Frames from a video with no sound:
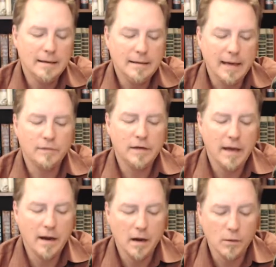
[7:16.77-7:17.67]
heavy
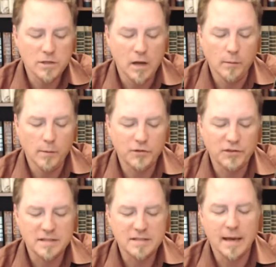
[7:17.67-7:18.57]
air was almost
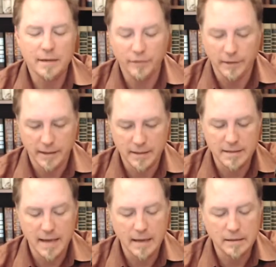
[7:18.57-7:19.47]
as stifling as the
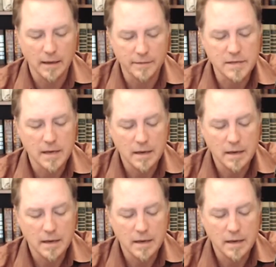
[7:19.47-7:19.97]
handcuffs.